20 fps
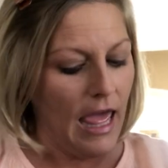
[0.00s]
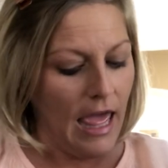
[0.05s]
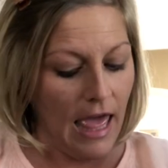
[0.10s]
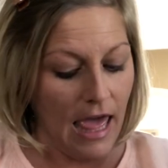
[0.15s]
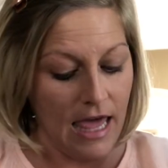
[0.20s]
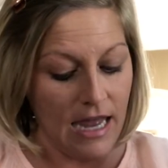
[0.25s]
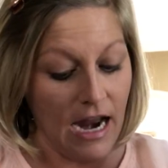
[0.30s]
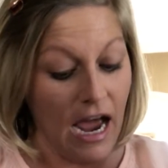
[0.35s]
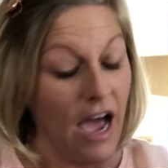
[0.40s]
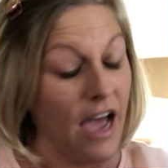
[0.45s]

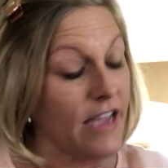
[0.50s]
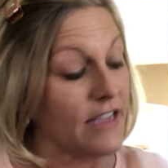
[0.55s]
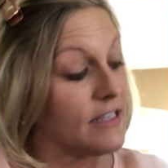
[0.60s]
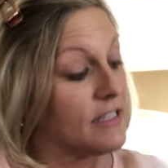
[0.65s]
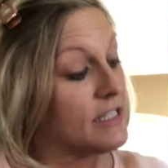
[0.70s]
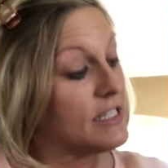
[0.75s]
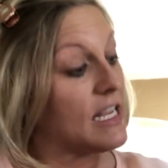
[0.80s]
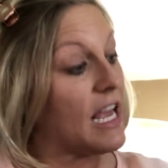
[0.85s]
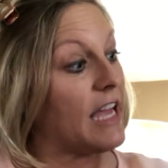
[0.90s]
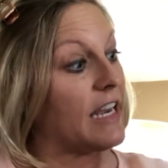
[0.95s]
And I
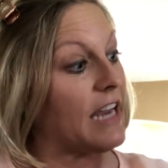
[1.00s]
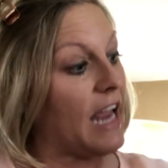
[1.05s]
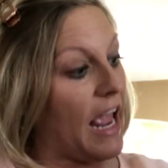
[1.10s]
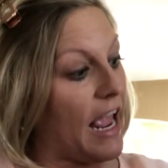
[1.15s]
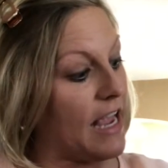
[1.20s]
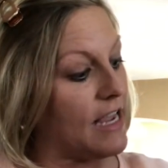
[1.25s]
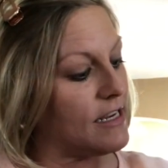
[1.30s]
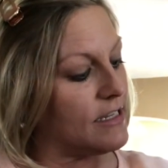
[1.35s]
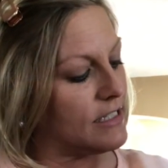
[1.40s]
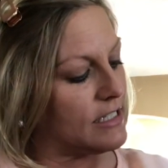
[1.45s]
said
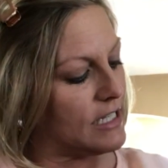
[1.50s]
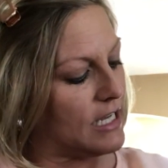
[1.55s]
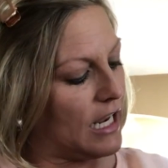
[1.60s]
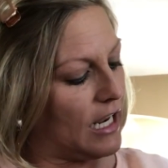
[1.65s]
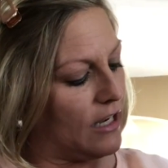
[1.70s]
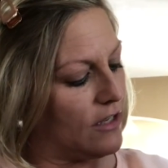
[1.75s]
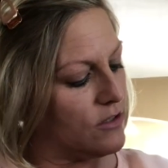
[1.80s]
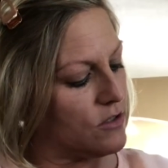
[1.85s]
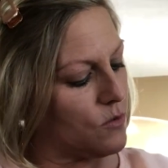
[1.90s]
18.